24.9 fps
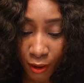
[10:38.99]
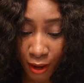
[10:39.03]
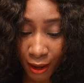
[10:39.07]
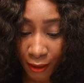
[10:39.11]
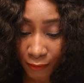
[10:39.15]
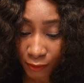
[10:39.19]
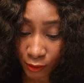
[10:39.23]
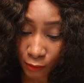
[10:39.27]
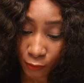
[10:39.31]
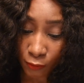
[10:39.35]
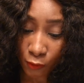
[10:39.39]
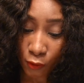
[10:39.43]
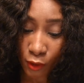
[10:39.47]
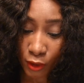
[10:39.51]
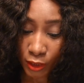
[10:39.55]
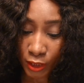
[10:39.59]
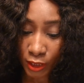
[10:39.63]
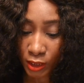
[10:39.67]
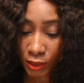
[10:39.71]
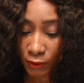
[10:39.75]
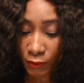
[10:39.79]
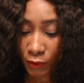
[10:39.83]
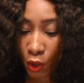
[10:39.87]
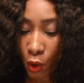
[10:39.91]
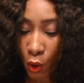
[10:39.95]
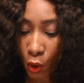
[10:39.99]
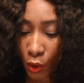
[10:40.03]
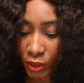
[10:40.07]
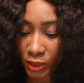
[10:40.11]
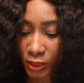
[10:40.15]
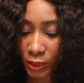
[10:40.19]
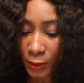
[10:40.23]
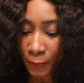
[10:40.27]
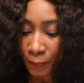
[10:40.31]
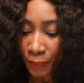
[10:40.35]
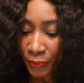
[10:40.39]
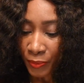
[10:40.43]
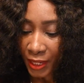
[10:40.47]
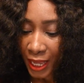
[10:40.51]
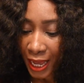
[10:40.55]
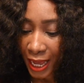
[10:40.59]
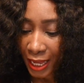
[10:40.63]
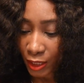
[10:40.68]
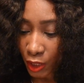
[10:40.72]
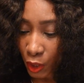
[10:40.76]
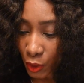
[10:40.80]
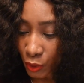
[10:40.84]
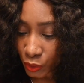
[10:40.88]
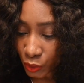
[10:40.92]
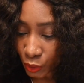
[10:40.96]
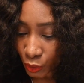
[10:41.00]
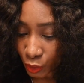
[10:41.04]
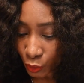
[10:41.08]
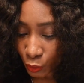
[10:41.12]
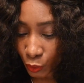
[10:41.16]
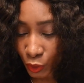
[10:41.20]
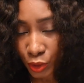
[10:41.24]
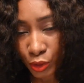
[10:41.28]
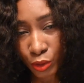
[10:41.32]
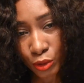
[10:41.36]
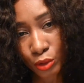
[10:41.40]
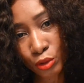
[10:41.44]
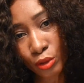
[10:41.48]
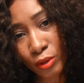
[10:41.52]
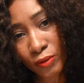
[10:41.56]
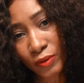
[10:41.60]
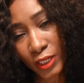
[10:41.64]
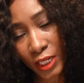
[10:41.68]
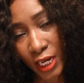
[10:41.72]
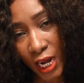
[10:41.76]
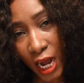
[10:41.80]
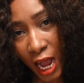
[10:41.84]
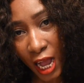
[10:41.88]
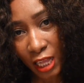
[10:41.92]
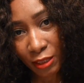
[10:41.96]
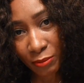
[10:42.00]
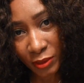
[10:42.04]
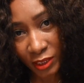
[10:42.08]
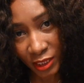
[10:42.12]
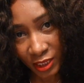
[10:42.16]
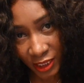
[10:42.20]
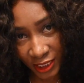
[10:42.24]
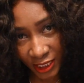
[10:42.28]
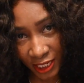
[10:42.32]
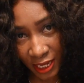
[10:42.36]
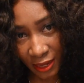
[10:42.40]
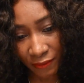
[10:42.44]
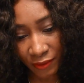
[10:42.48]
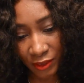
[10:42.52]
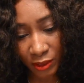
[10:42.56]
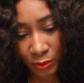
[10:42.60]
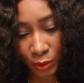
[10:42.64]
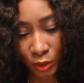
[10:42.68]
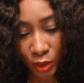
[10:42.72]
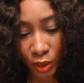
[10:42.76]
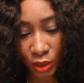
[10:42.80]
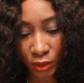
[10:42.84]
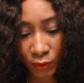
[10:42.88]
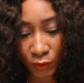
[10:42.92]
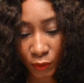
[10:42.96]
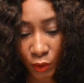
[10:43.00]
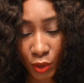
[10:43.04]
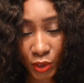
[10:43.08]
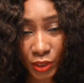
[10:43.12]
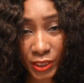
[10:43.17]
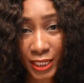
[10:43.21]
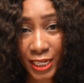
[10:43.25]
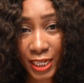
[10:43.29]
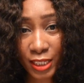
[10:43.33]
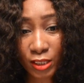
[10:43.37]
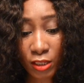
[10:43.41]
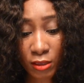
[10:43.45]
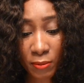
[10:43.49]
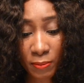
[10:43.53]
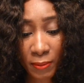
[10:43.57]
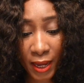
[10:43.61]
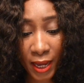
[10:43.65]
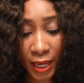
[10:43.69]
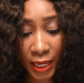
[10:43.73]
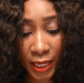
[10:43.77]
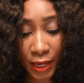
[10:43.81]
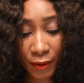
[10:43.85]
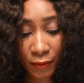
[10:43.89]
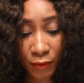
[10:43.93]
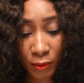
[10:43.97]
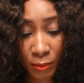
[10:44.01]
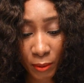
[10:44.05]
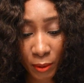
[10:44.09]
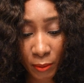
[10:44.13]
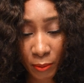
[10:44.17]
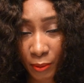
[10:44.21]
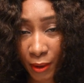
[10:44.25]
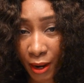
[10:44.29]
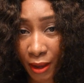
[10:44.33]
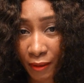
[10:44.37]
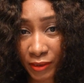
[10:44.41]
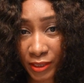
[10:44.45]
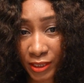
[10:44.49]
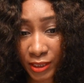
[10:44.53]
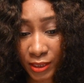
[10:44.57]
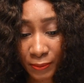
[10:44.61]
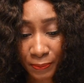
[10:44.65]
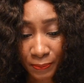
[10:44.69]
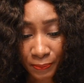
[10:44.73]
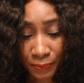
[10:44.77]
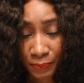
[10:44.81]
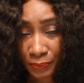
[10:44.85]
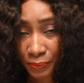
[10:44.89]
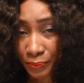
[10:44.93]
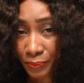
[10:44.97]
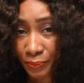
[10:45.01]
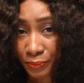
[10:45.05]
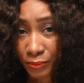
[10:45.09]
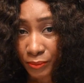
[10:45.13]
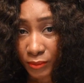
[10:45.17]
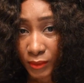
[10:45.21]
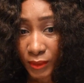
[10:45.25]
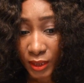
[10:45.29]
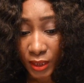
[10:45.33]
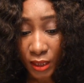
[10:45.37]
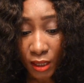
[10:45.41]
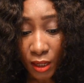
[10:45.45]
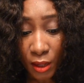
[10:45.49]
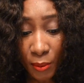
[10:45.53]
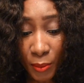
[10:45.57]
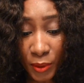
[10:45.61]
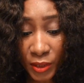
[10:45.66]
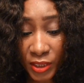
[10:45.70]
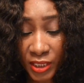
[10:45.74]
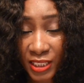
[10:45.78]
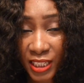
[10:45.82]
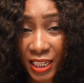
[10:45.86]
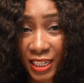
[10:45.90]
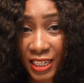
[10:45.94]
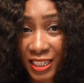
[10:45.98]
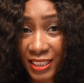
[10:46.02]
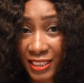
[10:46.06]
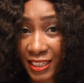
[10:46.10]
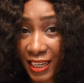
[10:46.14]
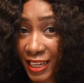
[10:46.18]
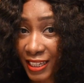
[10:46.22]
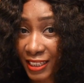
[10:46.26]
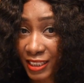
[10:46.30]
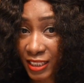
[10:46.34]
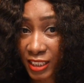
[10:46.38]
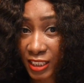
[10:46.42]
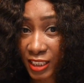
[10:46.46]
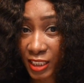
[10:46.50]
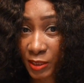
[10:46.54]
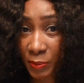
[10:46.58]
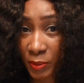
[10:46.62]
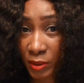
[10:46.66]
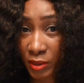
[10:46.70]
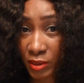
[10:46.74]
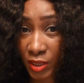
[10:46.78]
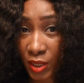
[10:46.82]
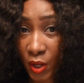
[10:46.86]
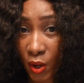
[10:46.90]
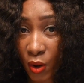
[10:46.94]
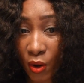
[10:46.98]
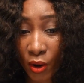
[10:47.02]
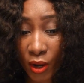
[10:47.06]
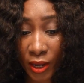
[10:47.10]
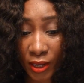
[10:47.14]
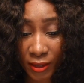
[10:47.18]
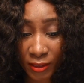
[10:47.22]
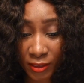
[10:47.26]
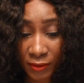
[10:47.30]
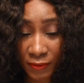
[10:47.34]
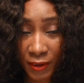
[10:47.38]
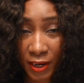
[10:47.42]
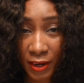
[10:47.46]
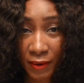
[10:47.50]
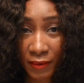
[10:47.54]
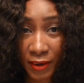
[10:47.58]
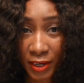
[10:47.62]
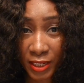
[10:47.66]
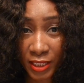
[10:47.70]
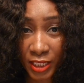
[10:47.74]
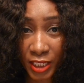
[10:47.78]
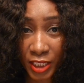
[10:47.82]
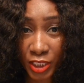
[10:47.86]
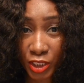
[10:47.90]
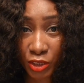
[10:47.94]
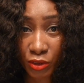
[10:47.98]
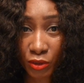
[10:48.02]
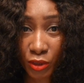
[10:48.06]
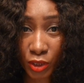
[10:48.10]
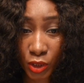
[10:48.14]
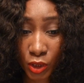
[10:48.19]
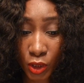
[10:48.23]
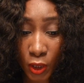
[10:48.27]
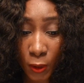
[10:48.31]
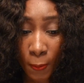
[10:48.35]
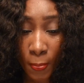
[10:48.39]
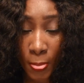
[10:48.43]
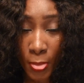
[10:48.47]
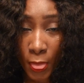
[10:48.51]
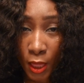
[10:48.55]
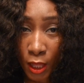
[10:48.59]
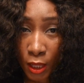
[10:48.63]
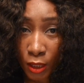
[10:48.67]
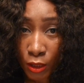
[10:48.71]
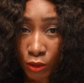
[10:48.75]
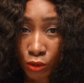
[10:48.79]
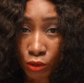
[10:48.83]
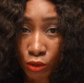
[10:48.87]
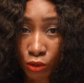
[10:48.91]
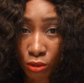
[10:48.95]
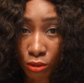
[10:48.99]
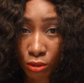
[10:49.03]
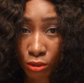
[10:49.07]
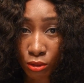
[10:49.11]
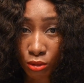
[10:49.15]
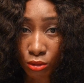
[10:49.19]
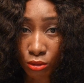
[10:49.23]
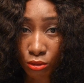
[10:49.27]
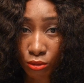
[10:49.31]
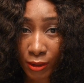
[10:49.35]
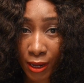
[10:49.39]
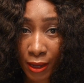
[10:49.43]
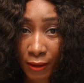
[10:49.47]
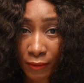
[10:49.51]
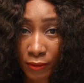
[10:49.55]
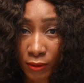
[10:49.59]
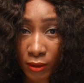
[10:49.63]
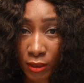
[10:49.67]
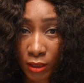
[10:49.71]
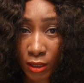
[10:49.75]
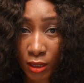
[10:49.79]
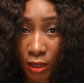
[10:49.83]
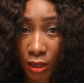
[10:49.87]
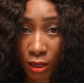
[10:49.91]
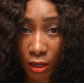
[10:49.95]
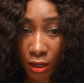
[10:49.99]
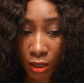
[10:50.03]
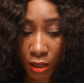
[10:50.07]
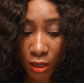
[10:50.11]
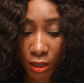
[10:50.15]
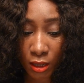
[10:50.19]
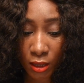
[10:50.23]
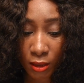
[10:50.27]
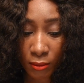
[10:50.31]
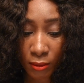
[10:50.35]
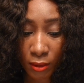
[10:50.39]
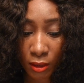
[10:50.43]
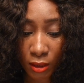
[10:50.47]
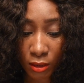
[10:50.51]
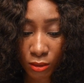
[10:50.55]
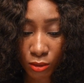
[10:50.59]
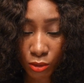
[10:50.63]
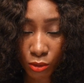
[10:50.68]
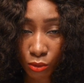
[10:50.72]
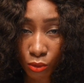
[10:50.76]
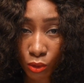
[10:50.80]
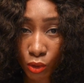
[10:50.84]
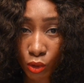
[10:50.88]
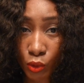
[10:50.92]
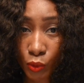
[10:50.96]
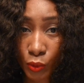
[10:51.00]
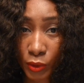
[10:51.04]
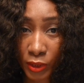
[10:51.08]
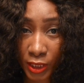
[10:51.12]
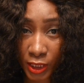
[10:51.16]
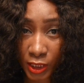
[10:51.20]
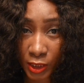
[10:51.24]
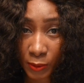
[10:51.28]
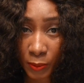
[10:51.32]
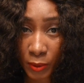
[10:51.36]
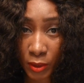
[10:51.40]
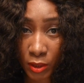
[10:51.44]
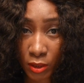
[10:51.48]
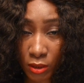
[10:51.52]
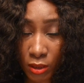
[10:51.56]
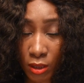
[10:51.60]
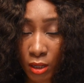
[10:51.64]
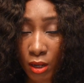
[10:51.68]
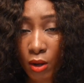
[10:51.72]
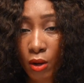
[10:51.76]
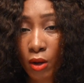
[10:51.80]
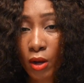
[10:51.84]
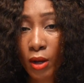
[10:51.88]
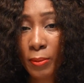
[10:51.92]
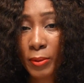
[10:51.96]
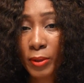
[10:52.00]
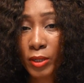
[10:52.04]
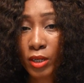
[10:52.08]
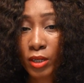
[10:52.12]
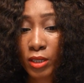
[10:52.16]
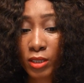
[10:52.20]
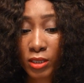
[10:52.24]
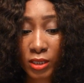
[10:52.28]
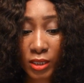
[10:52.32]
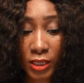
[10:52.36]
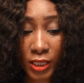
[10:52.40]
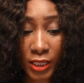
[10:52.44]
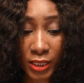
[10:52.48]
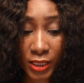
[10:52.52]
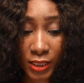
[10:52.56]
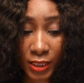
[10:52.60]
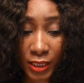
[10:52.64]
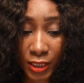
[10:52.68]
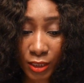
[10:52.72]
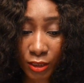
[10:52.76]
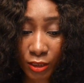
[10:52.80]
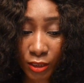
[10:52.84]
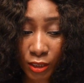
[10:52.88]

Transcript: after 4 years, of course. And also you want to know if the car has been serviced, because of course you cannot buy a car from a private person and later it spills oil. It's very, very dangerous to drive on the road with a spill oil, because it